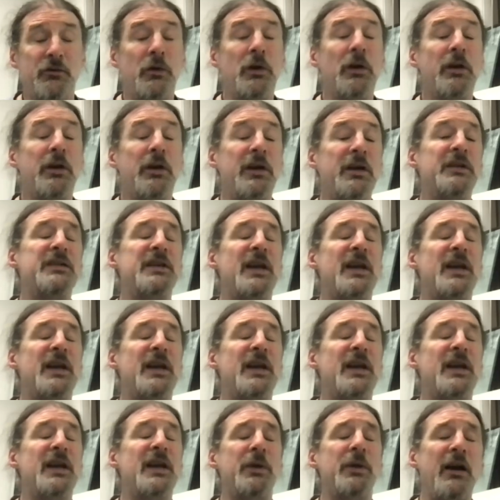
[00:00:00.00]
really to set
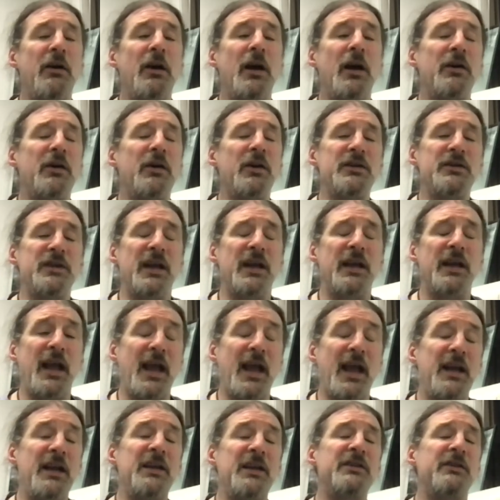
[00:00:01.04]
the hierarchies
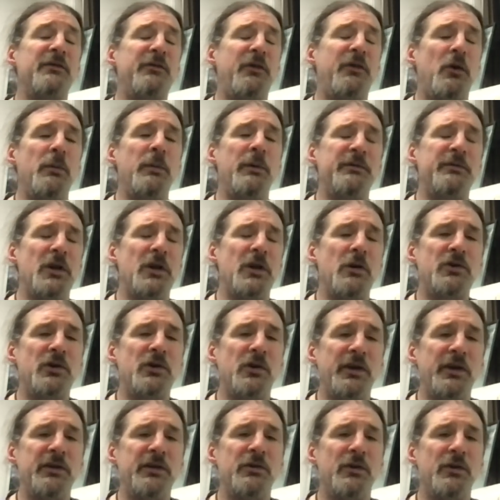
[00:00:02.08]
and, is a form of
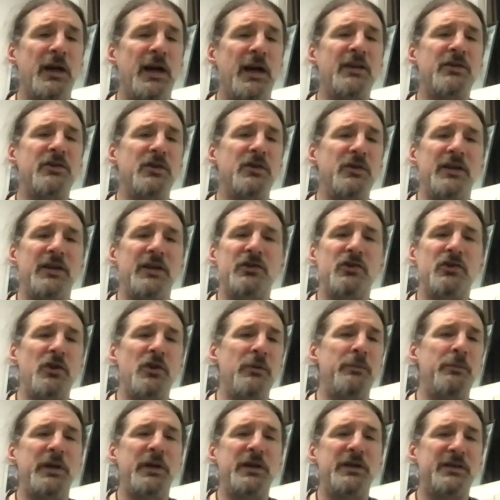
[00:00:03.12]
social interaction that
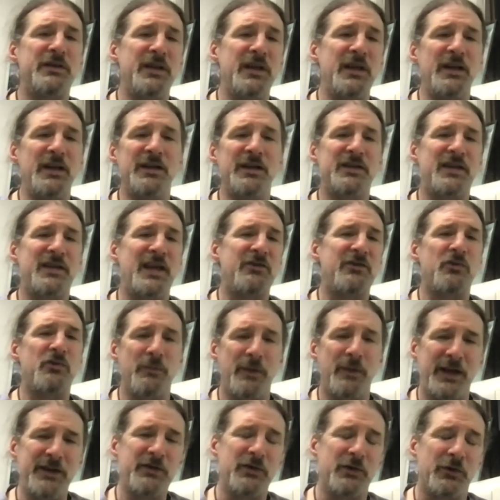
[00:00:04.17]
shouldn't be seen as
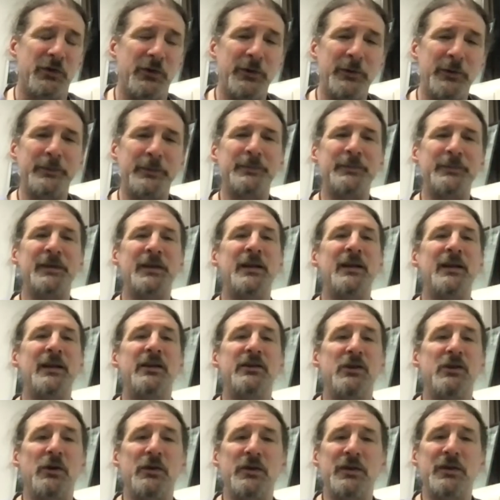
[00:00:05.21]
detrimental.
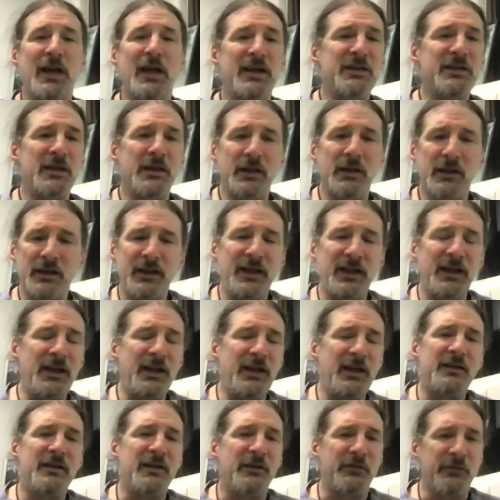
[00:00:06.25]
So it doesn't
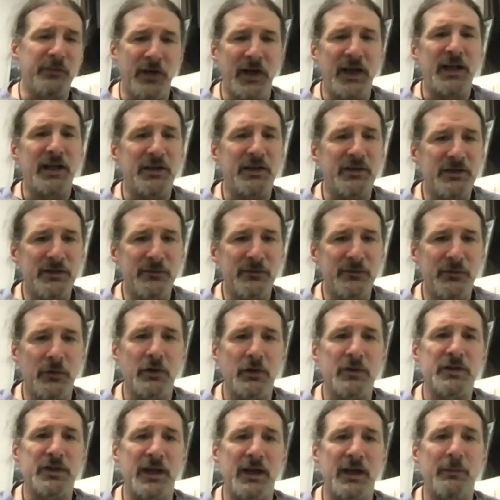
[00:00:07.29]
lead to fights, for
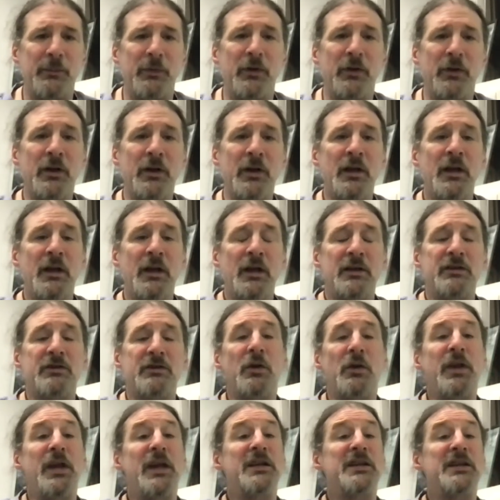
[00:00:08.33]
example. So I
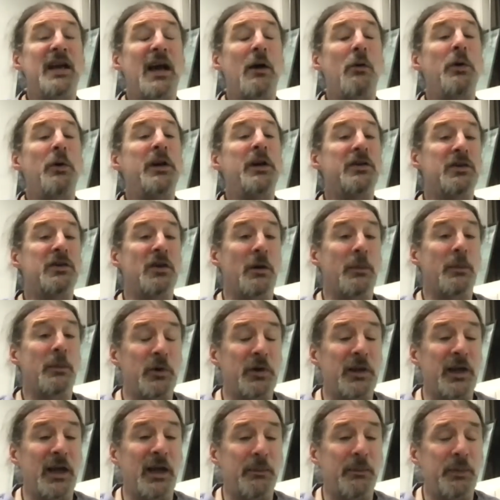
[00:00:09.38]
think it's how we interpret
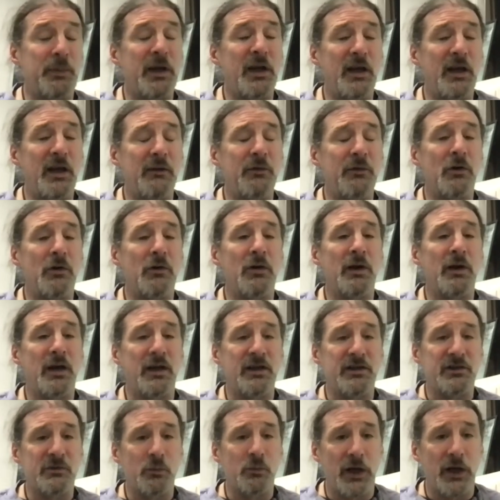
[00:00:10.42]
that behavior
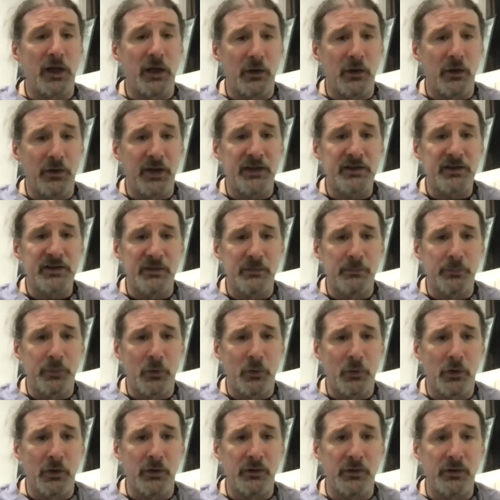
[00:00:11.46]
as well that's
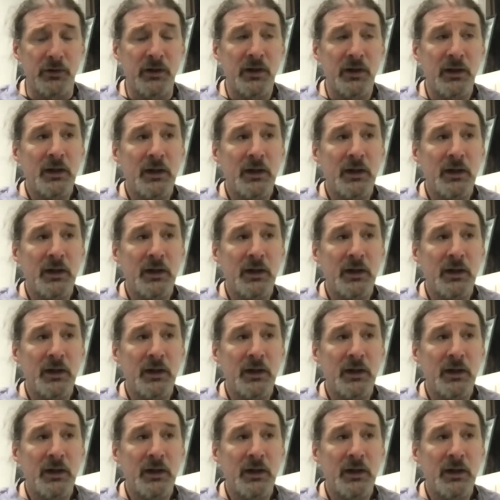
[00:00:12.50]
important.